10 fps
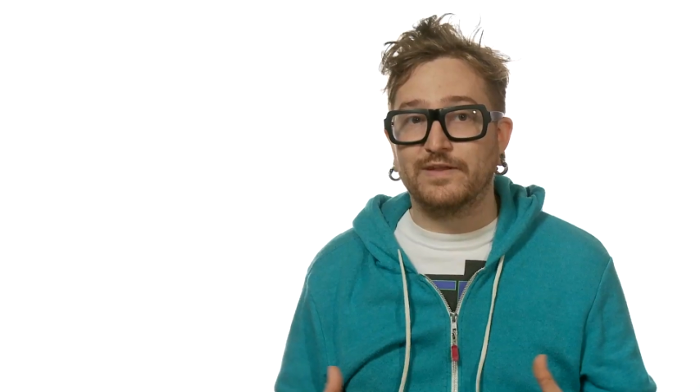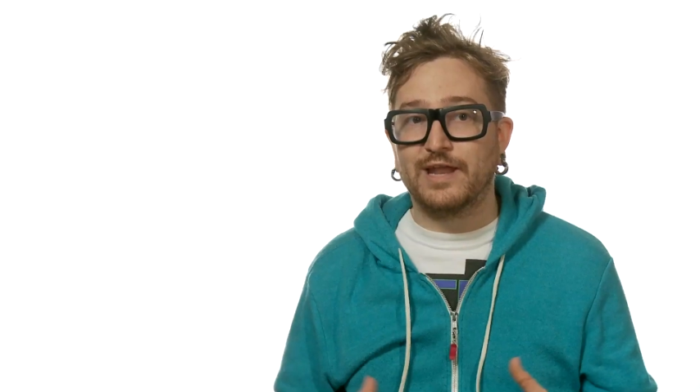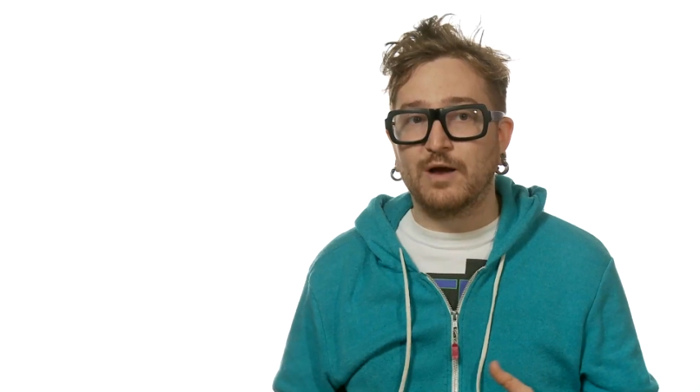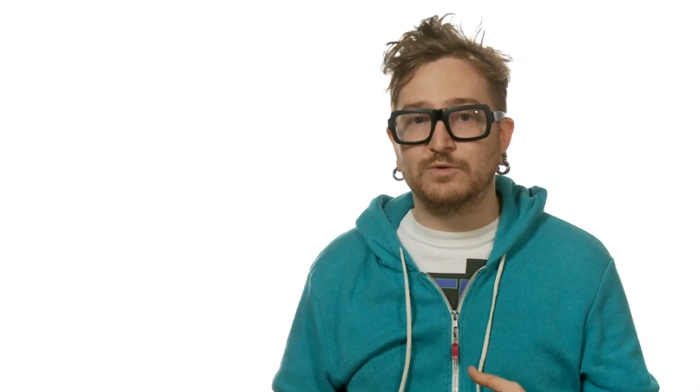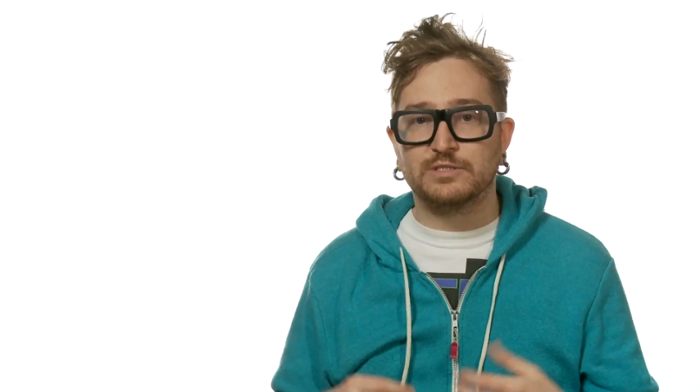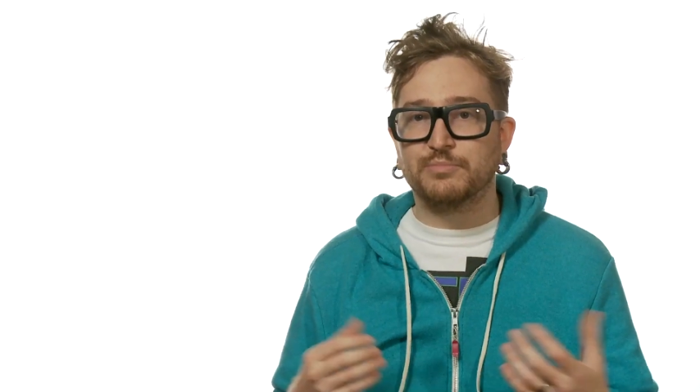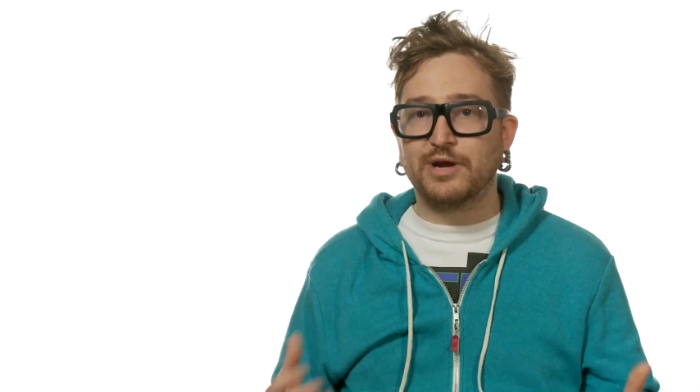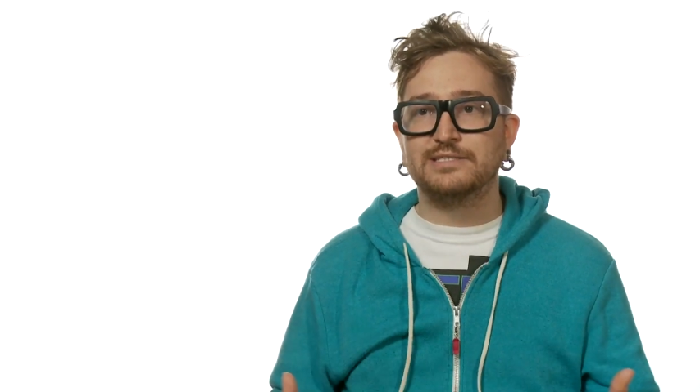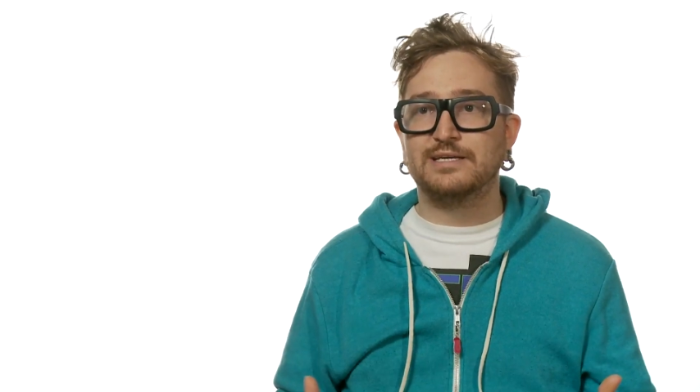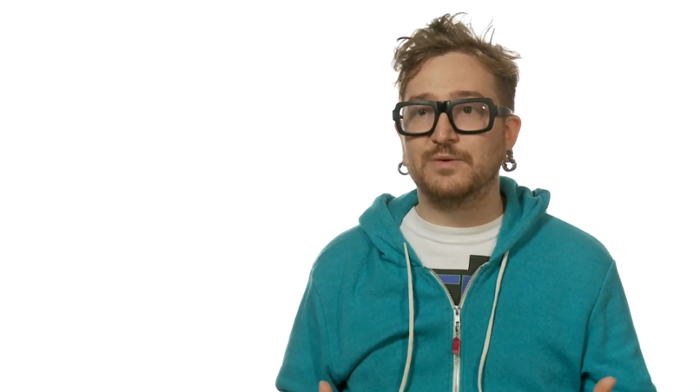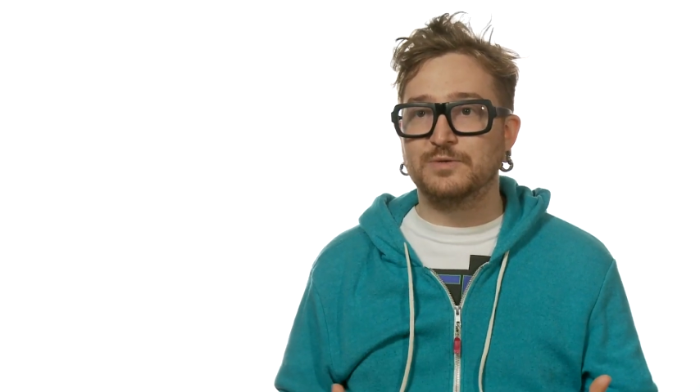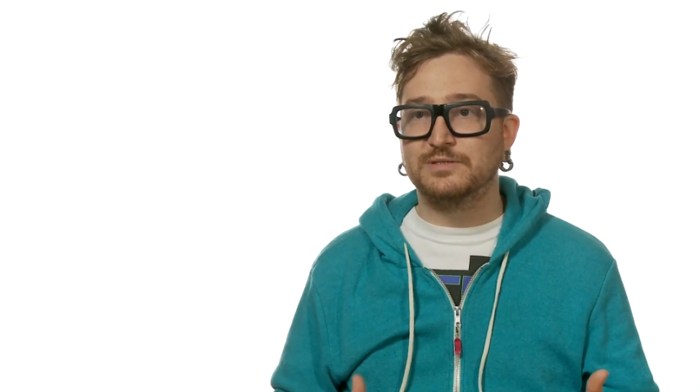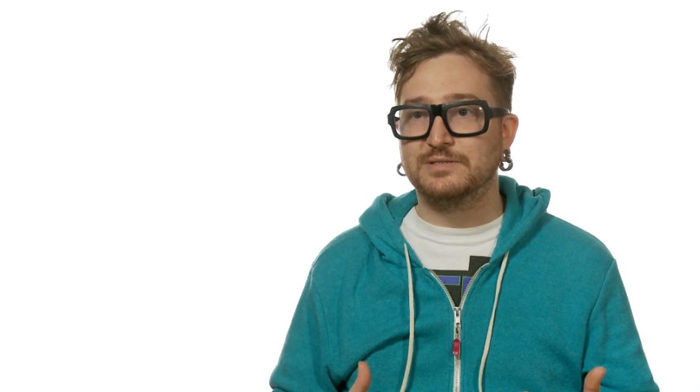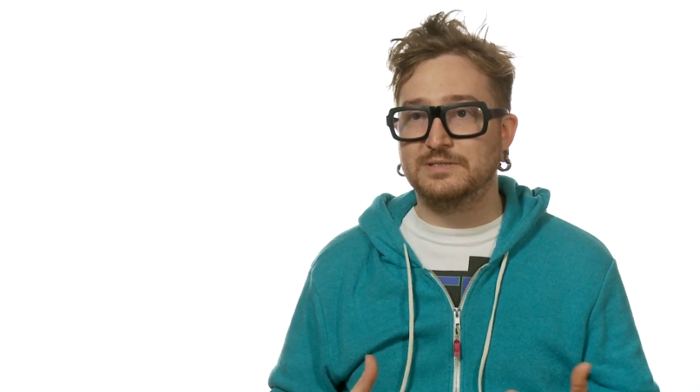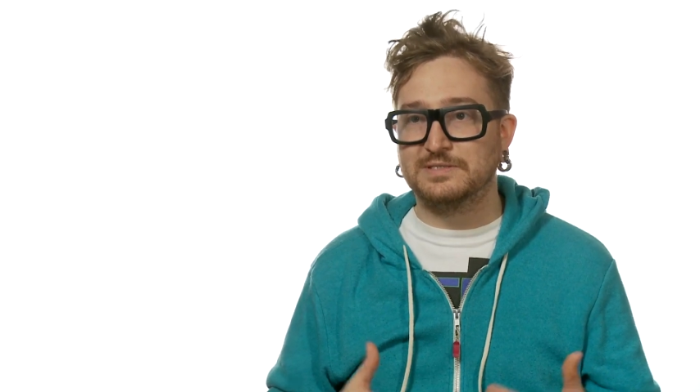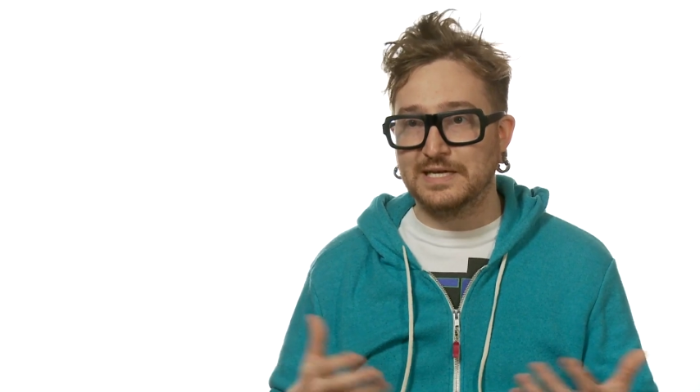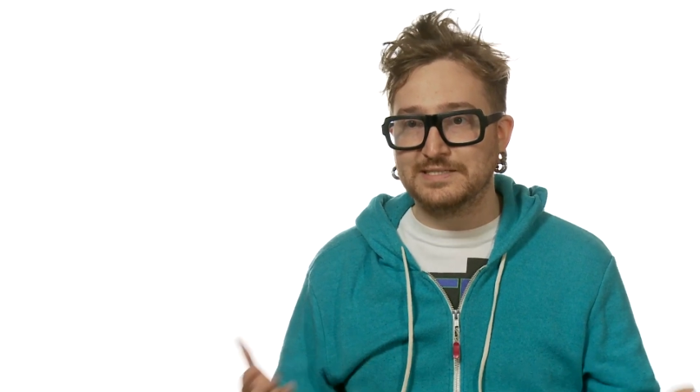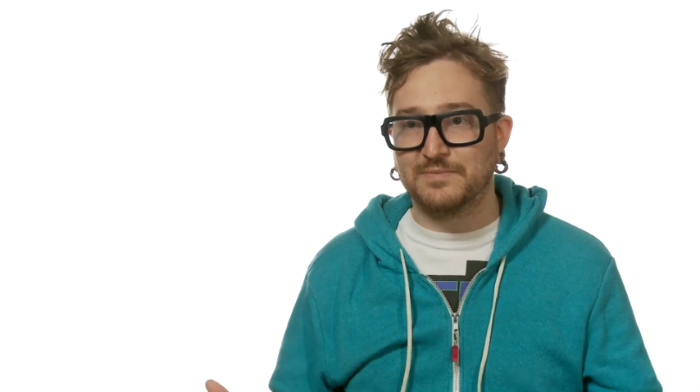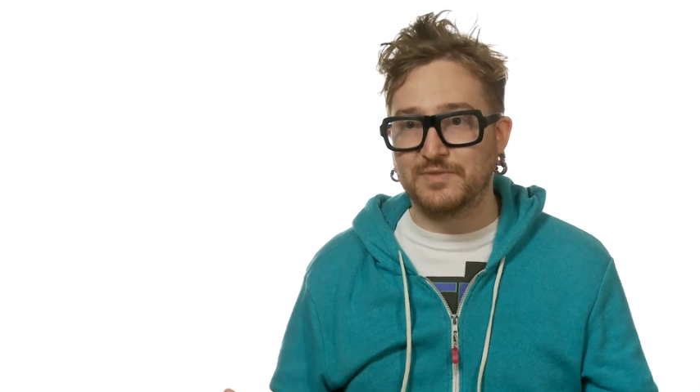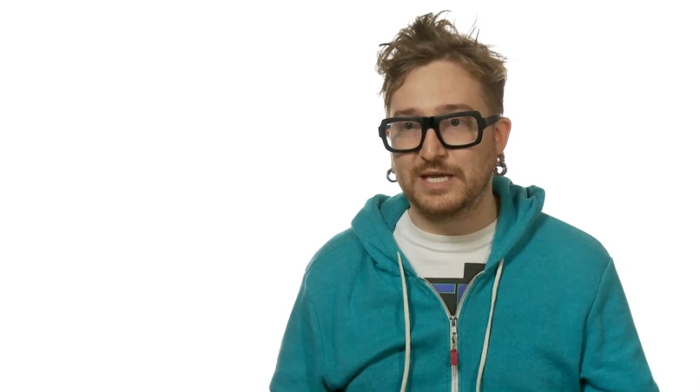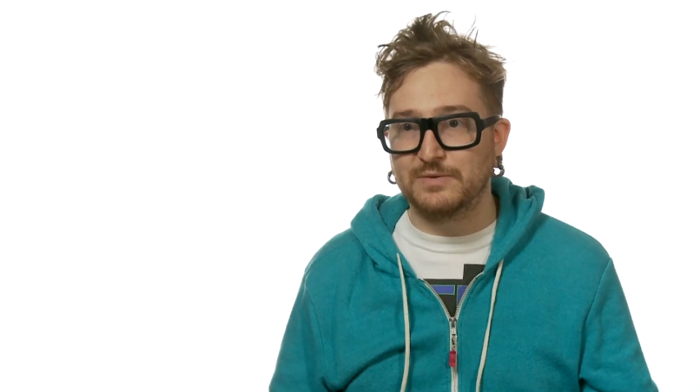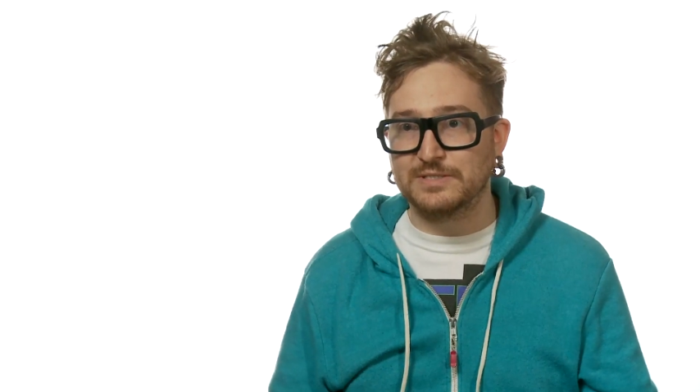than not was the president would say something. He